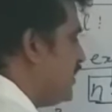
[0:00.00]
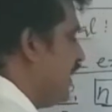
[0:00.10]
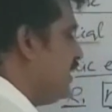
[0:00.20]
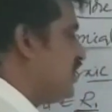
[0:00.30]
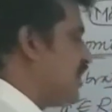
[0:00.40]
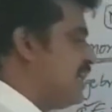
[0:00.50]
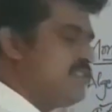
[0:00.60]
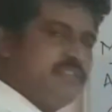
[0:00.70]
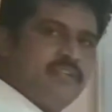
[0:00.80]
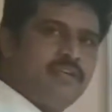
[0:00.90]
in 8th
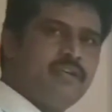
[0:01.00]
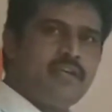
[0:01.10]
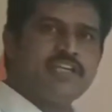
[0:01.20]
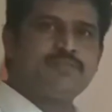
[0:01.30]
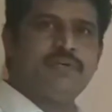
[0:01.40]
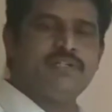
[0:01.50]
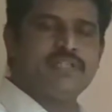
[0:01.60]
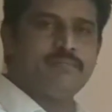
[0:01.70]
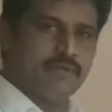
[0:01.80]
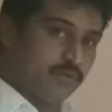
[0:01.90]
class exponents
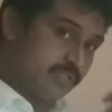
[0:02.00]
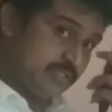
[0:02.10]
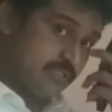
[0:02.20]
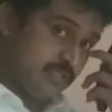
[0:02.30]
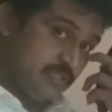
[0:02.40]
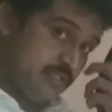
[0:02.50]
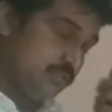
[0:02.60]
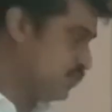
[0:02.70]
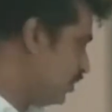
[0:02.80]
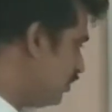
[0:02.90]
and powers.
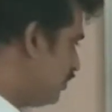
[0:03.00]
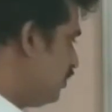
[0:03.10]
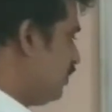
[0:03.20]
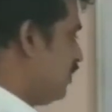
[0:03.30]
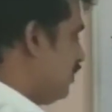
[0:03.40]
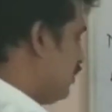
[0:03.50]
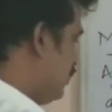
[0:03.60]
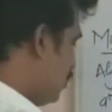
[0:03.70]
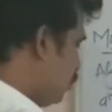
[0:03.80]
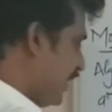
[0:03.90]
So
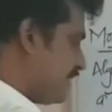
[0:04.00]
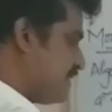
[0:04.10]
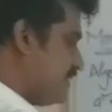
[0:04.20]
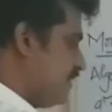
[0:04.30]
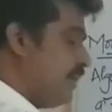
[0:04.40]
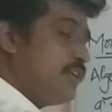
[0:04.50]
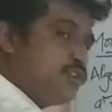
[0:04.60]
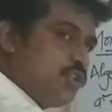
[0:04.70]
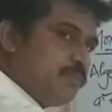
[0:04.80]
root x, x to the